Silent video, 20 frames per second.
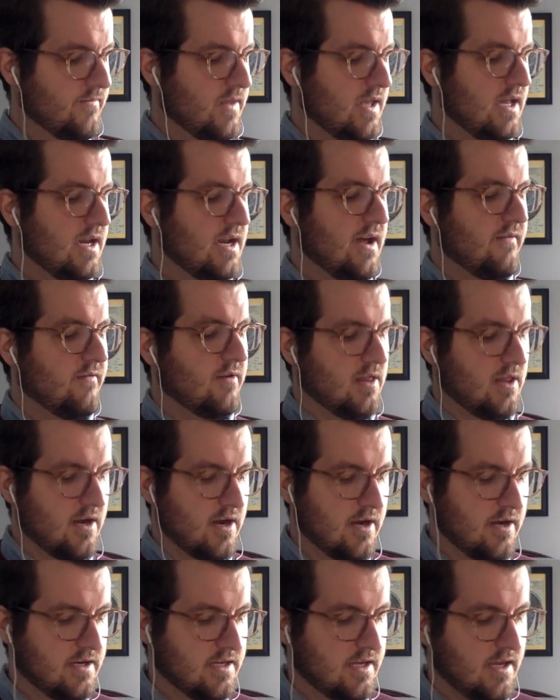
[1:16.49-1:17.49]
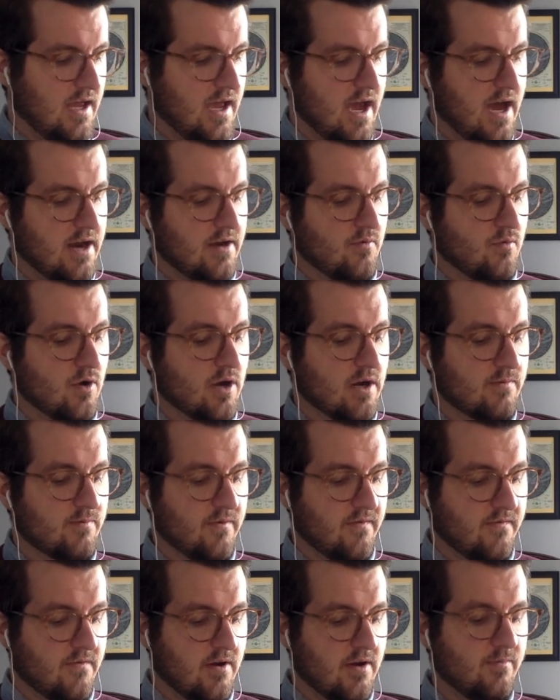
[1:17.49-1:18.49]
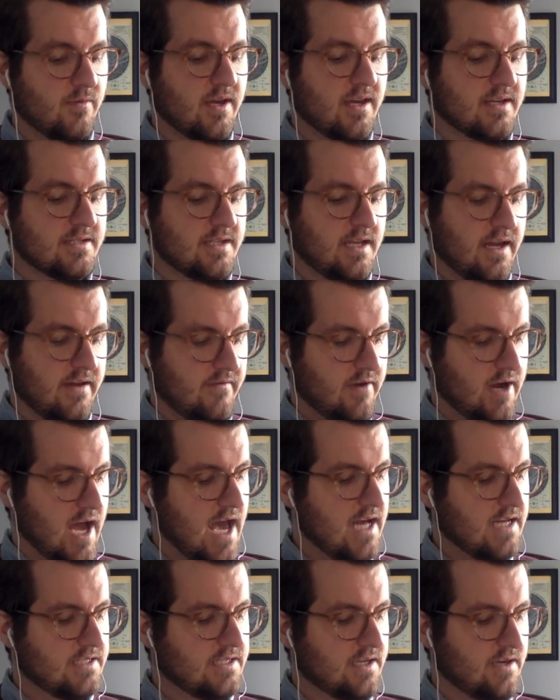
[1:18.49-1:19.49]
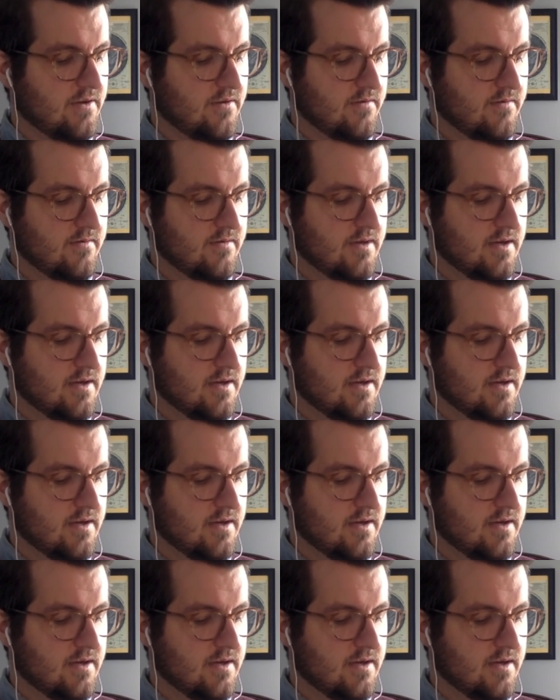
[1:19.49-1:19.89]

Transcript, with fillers: He never learned how to work before because he never had to.